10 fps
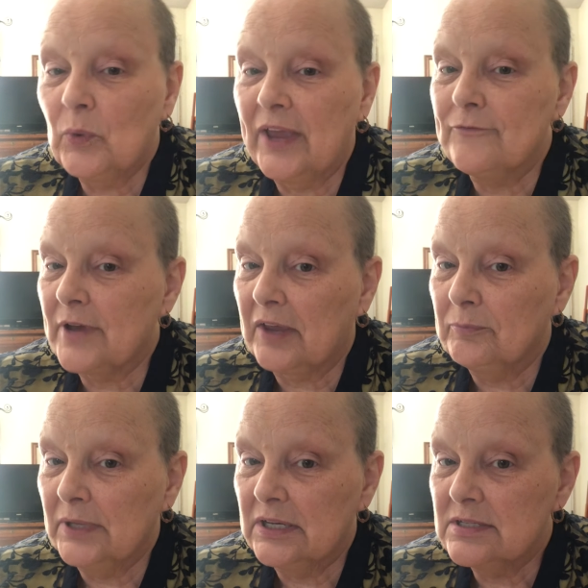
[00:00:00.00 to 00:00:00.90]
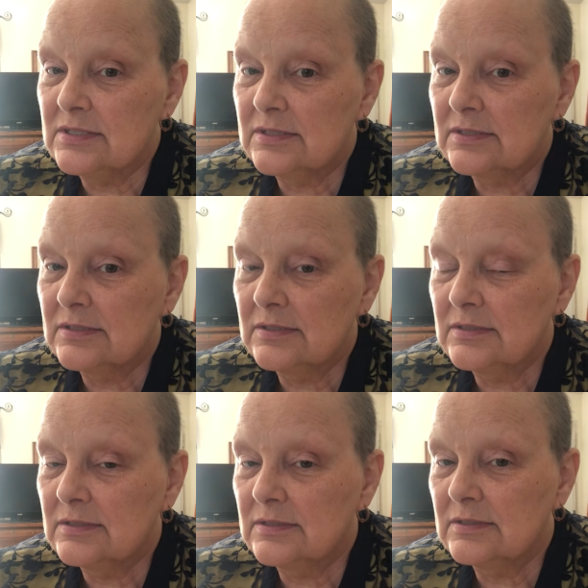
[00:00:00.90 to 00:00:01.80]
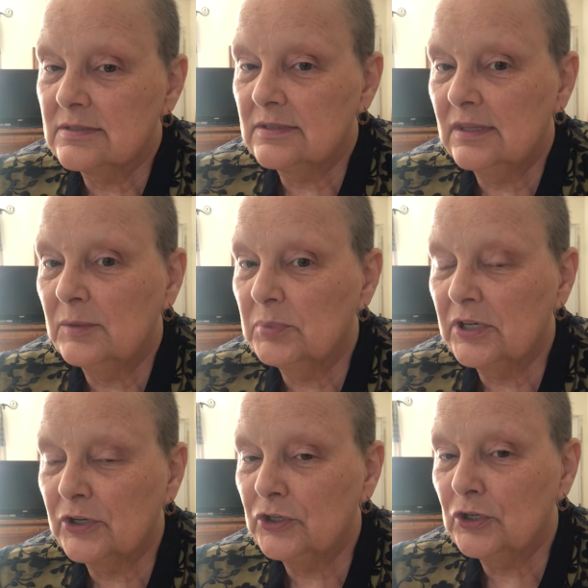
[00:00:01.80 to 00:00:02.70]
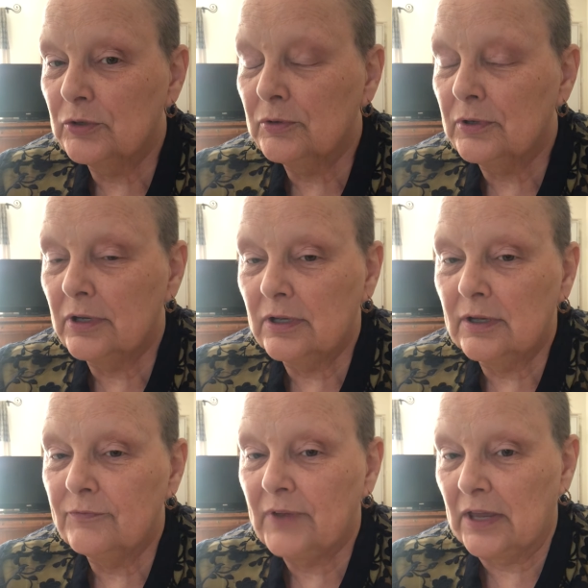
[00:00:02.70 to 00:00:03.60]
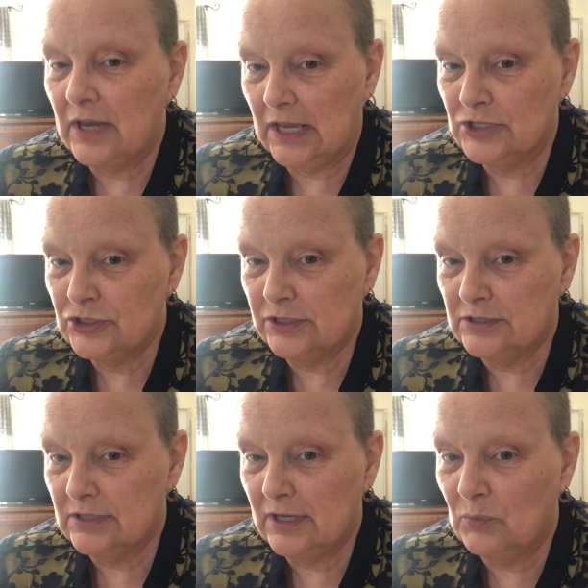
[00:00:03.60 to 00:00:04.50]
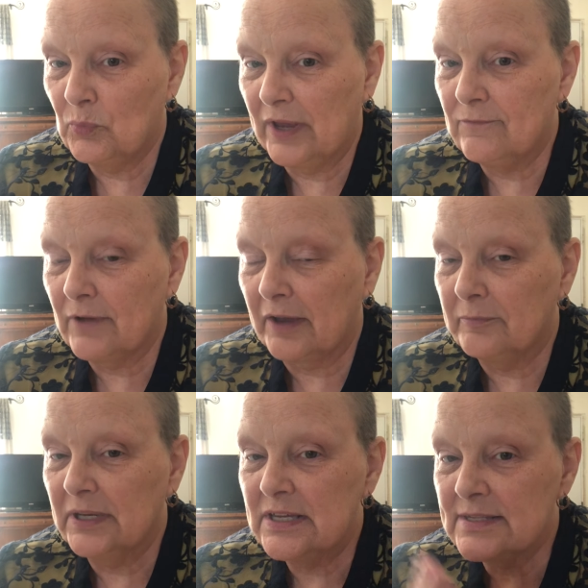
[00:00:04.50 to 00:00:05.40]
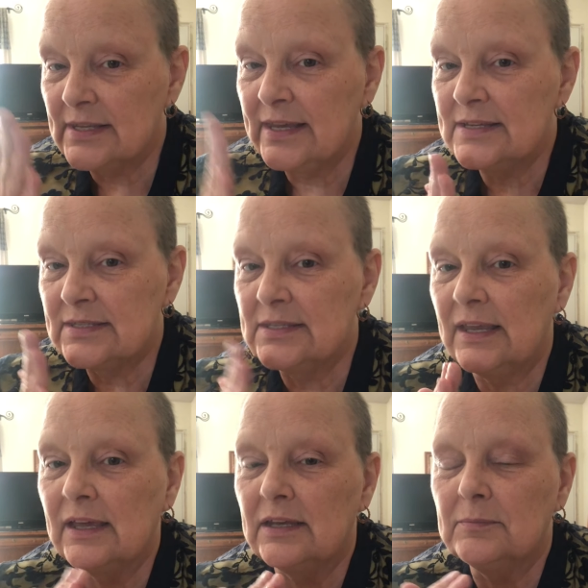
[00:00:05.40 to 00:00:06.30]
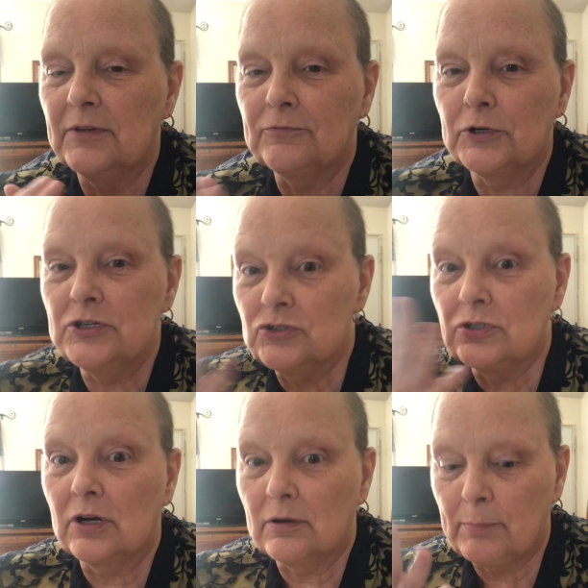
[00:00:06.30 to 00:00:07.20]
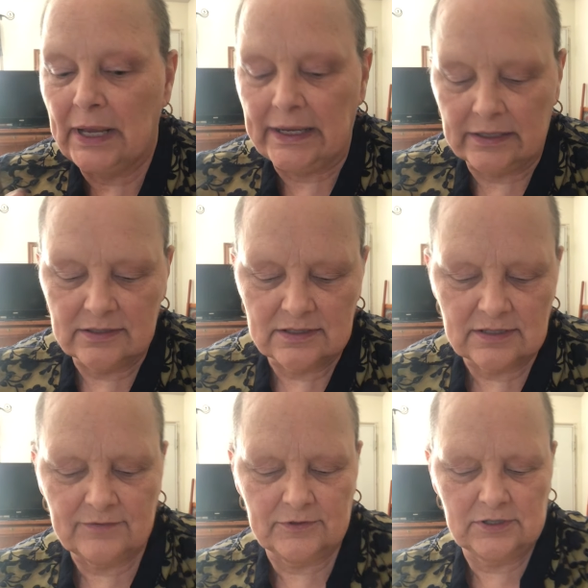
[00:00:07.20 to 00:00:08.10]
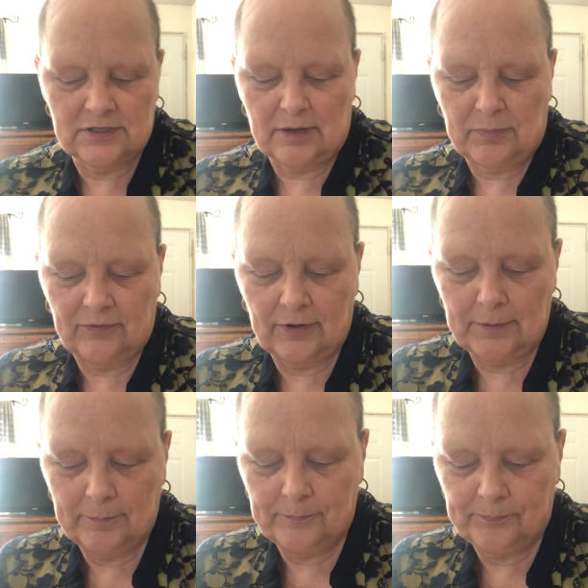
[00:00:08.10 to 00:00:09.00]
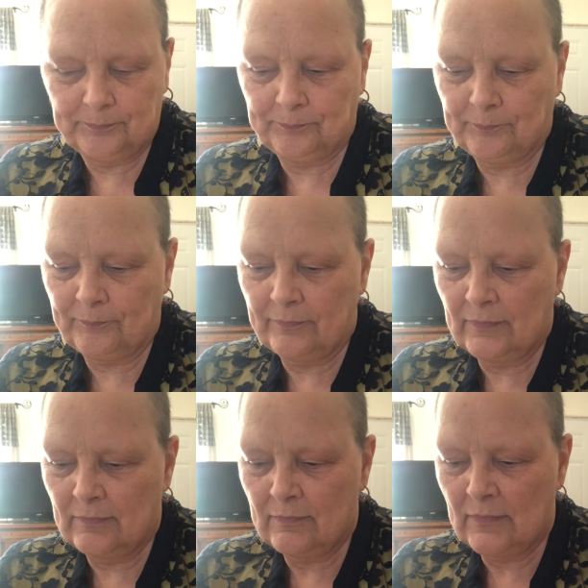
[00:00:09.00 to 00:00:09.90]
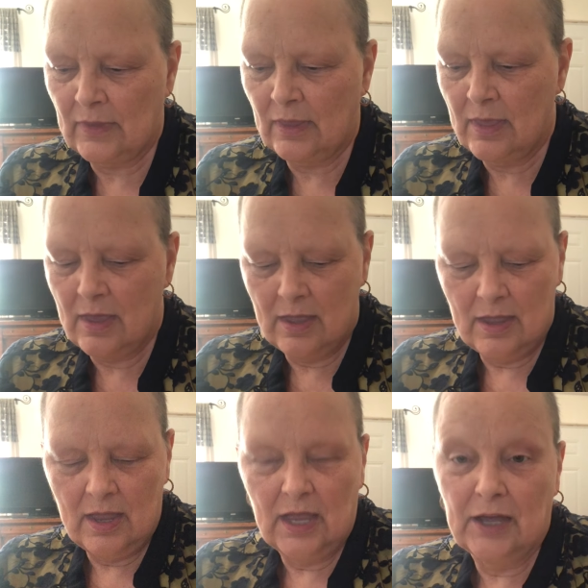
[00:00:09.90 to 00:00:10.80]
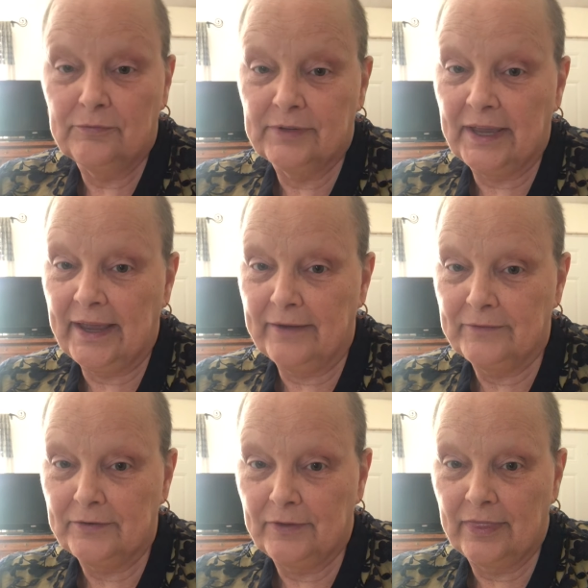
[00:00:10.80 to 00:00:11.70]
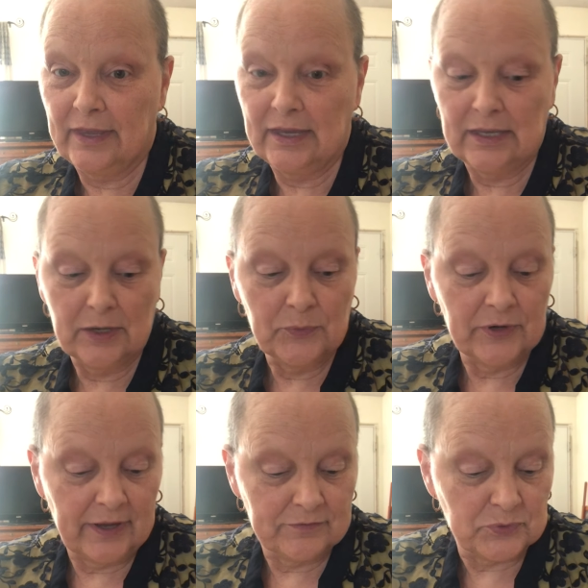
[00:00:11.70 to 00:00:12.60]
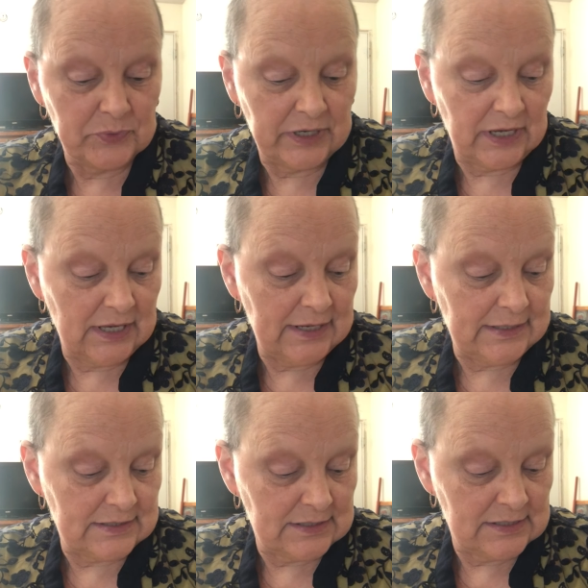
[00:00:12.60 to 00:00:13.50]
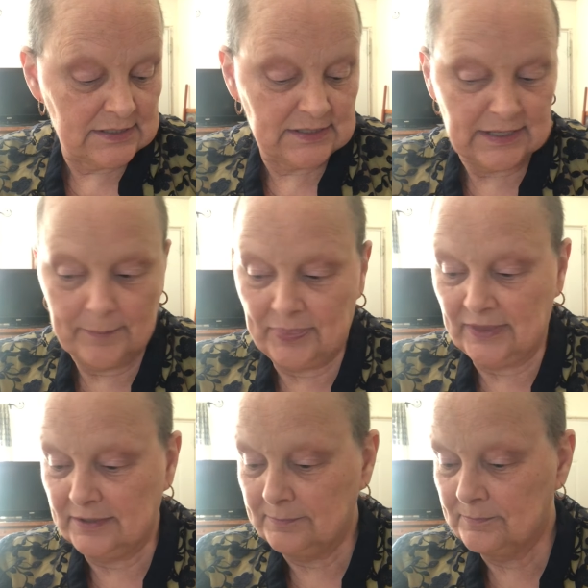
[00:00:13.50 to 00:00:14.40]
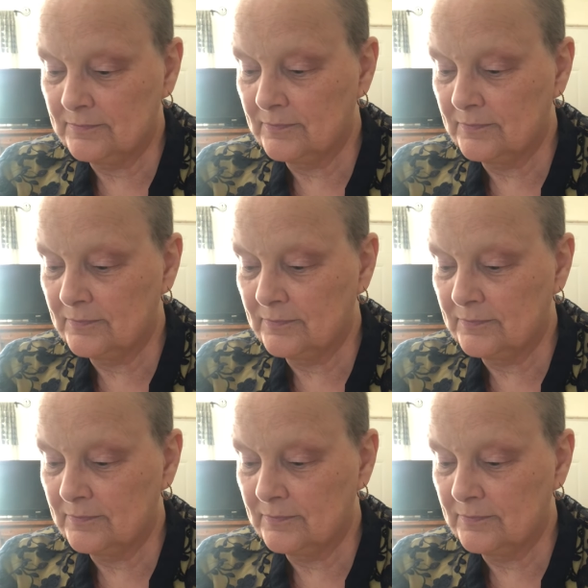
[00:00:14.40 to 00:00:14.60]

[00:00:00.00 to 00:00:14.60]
wait 5 minutes. Then put on your foundation and wait 5 minutes. Let it set before you start piling stuff on top of it. Hopefully I have everything and I won't have to run get something.